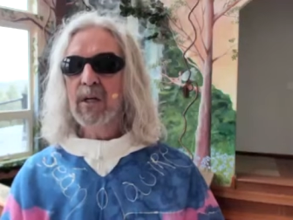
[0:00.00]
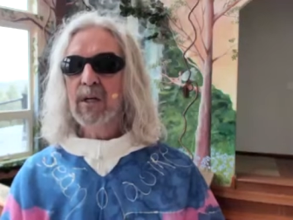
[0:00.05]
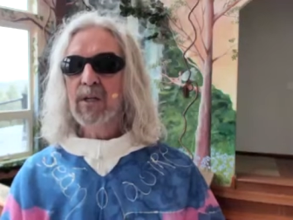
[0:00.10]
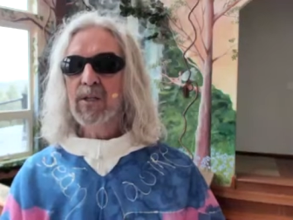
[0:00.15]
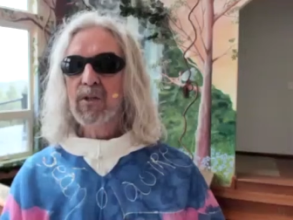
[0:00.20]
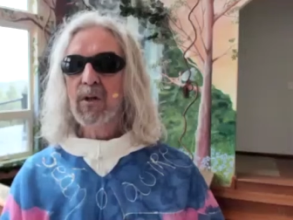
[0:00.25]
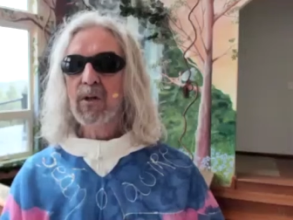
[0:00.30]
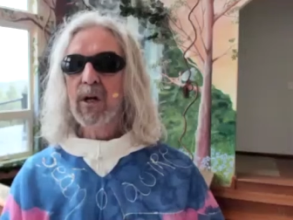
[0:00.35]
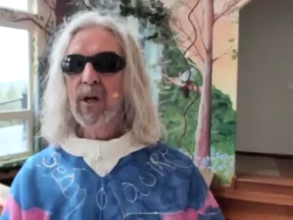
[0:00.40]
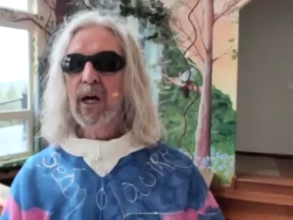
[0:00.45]

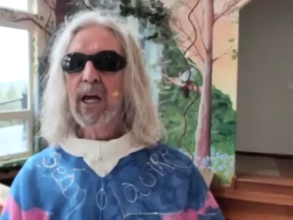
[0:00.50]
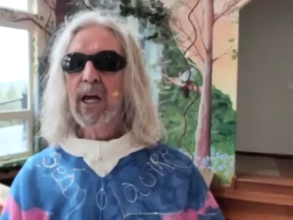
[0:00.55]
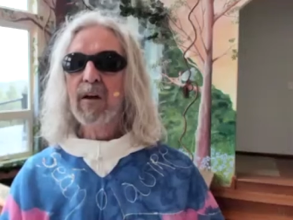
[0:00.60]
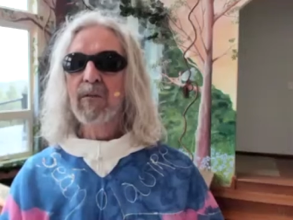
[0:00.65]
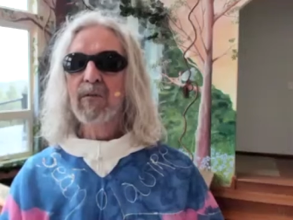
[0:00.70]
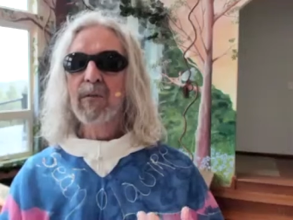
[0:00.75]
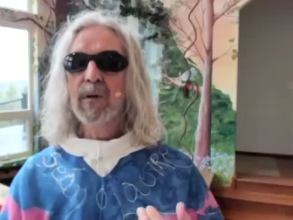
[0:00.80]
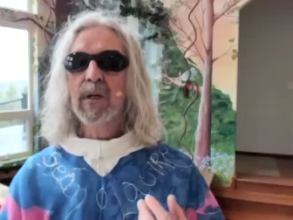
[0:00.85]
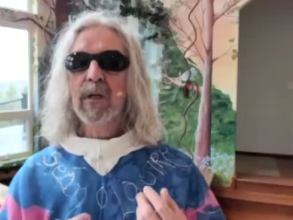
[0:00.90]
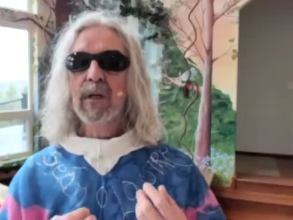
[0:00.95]
So I
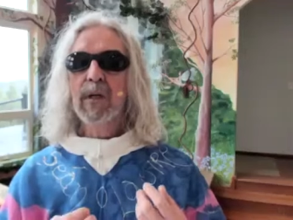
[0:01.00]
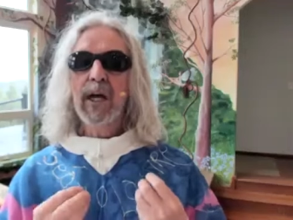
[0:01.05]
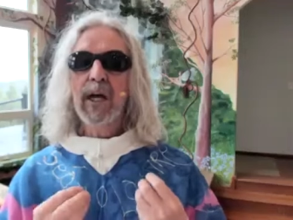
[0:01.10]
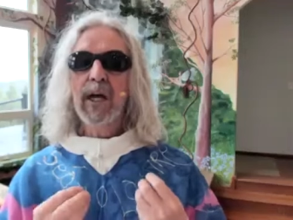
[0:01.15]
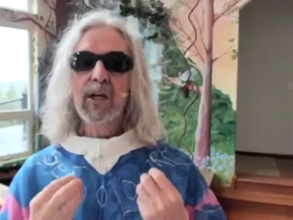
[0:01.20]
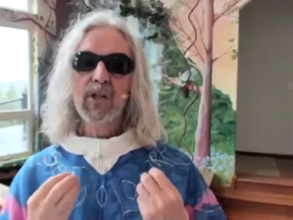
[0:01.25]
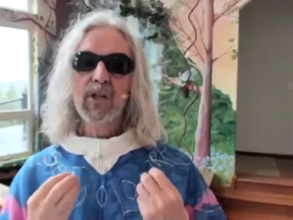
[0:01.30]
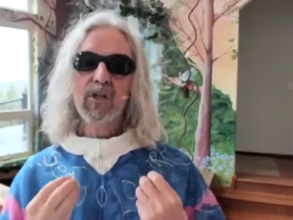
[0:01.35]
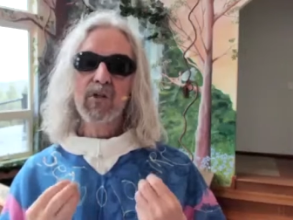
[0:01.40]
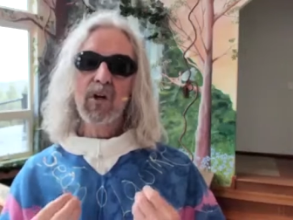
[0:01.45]
have
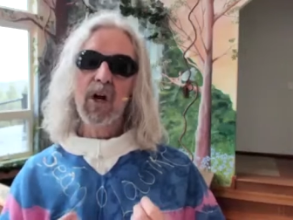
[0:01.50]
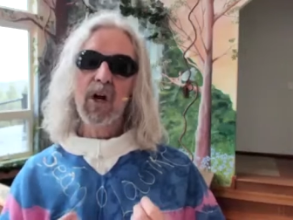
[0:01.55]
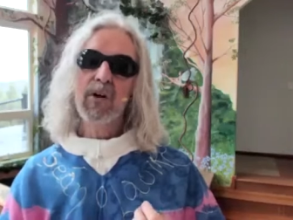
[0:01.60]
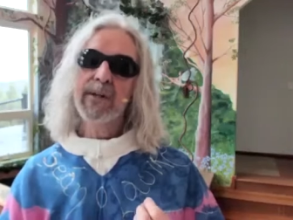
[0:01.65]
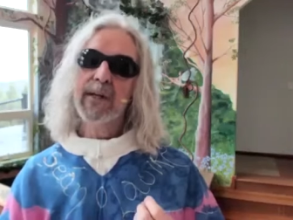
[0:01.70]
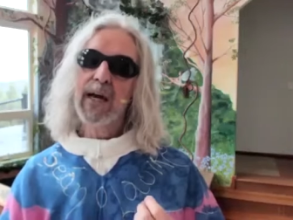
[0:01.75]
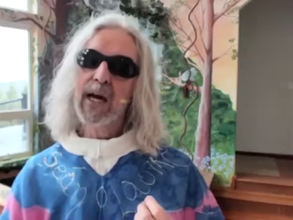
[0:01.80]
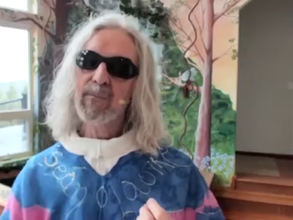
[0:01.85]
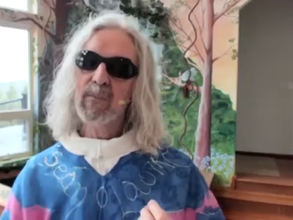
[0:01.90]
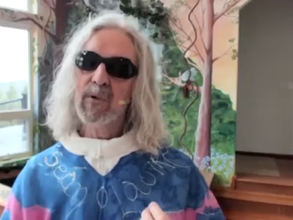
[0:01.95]

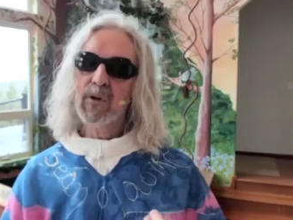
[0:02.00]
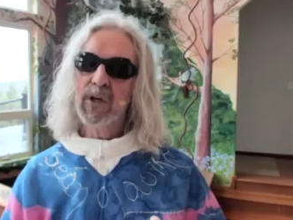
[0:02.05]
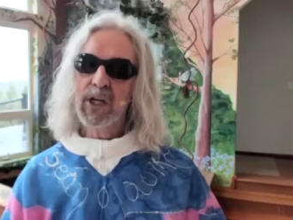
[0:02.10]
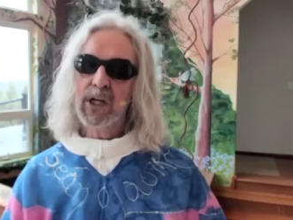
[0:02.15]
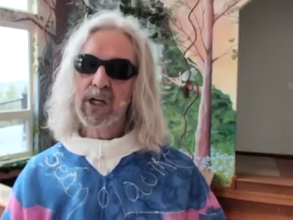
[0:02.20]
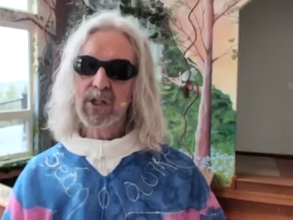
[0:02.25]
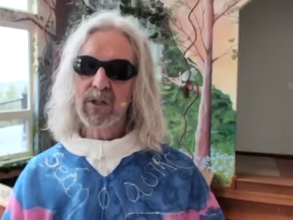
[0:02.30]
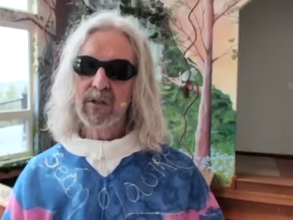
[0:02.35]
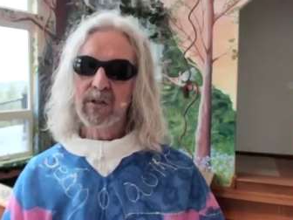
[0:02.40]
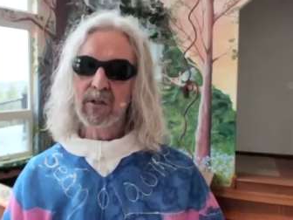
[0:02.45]
extraordinary
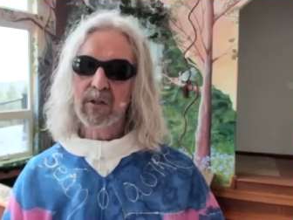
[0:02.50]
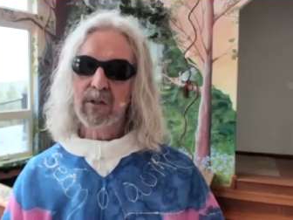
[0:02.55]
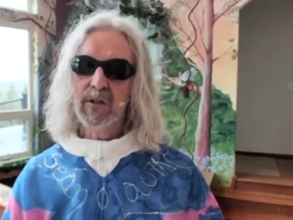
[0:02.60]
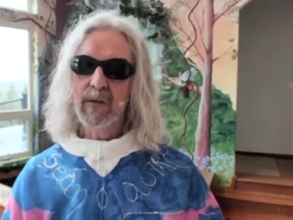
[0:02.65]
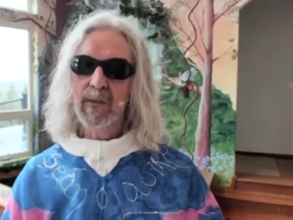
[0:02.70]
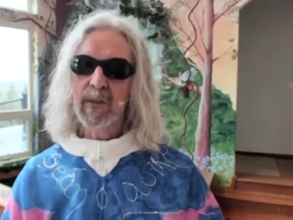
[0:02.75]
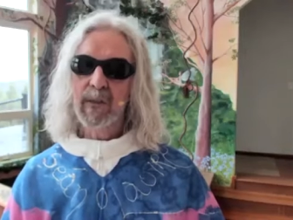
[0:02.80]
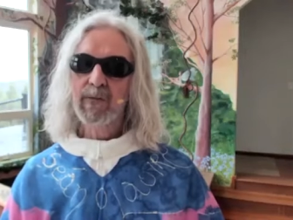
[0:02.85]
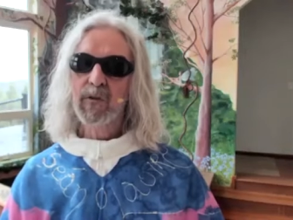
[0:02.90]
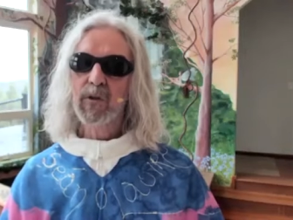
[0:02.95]
admiration
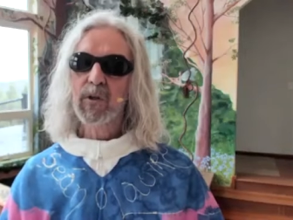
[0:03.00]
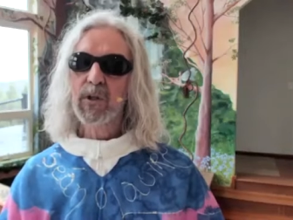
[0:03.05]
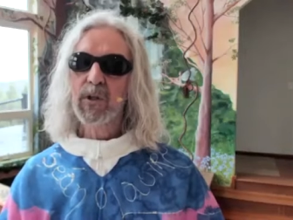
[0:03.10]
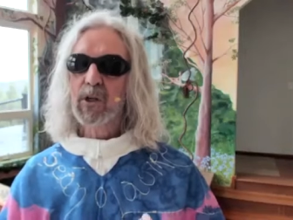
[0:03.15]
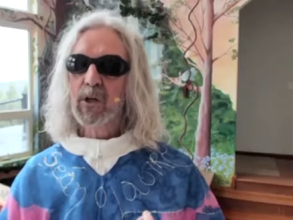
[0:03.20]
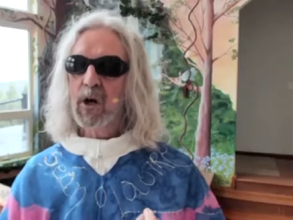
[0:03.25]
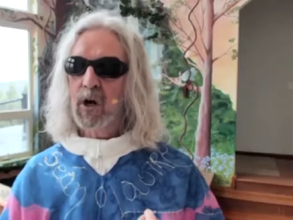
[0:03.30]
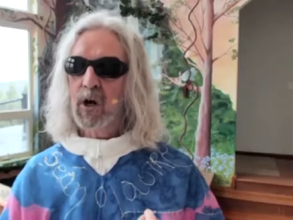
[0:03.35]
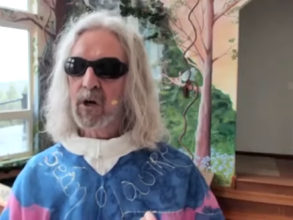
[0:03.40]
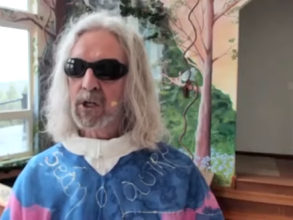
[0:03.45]
for the
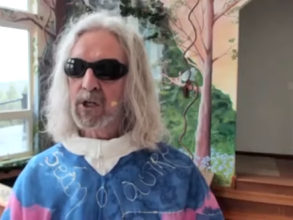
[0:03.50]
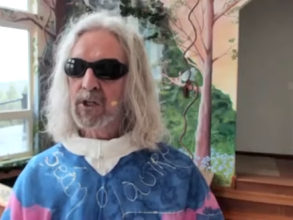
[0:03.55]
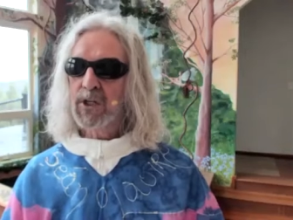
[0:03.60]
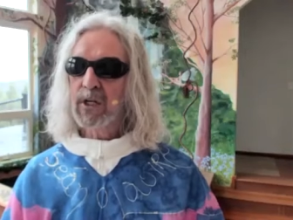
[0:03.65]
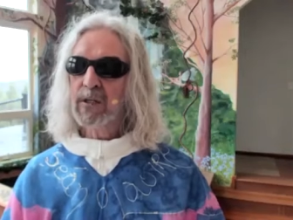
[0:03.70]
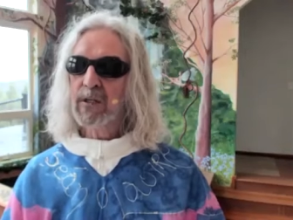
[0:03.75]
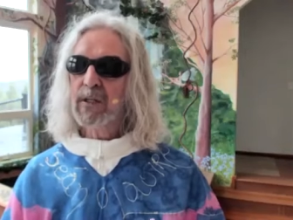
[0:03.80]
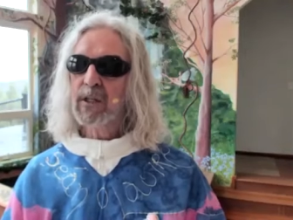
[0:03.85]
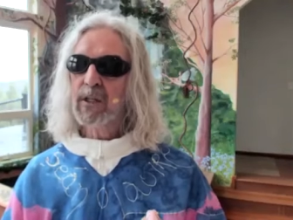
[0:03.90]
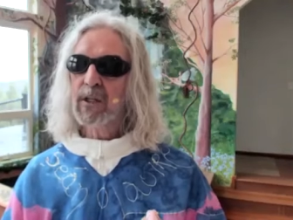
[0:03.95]
courage
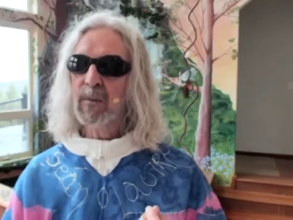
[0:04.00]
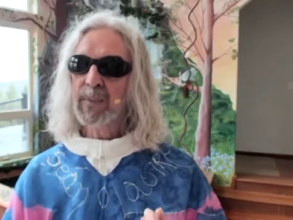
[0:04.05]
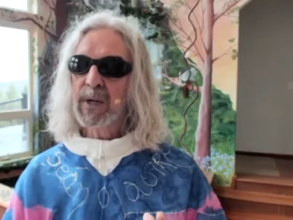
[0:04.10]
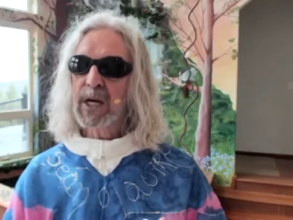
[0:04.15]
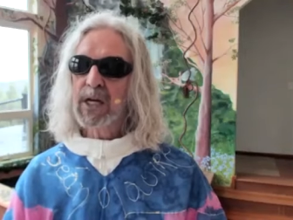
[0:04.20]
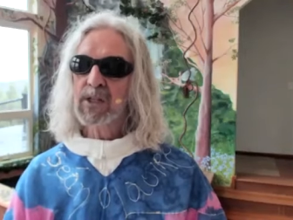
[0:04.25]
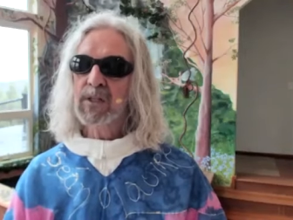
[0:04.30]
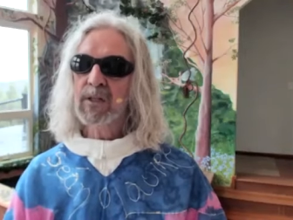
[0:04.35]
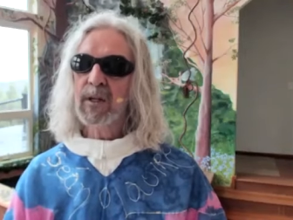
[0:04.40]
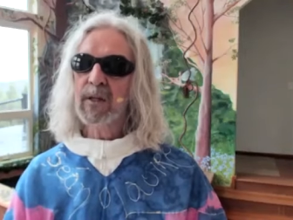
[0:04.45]
and the
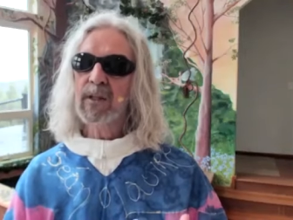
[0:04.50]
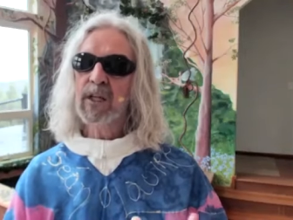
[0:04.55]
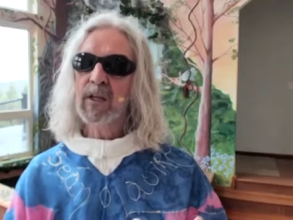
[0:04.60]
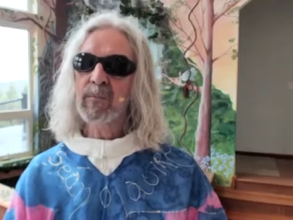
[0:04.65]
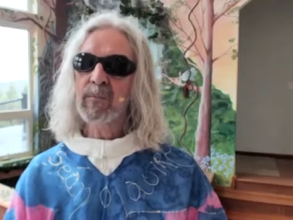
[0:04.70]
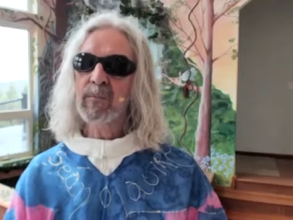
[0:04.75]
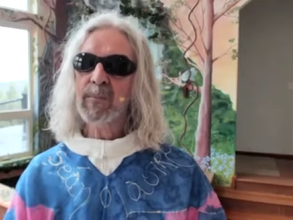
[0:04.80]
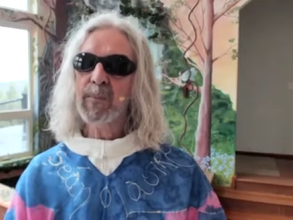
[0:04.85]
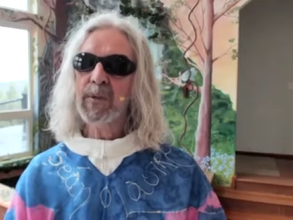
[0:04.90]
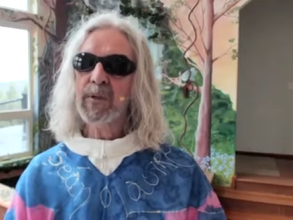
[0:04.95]
compassion and the
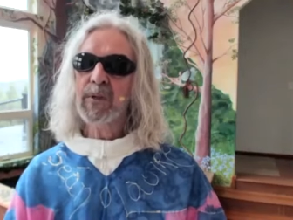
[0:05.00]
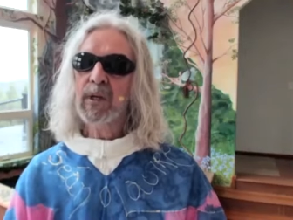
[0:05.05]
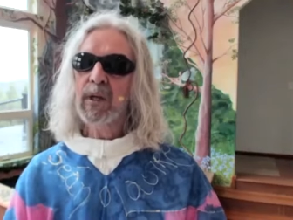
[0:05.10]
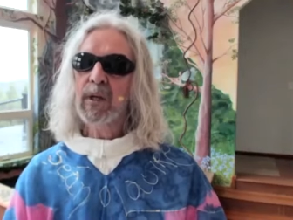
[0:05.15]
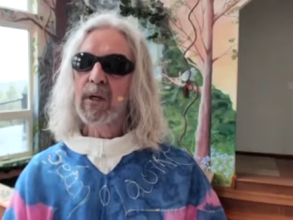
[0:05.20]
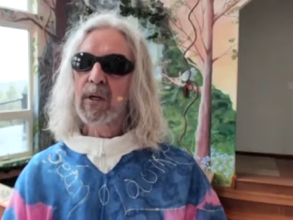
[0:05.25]
commitment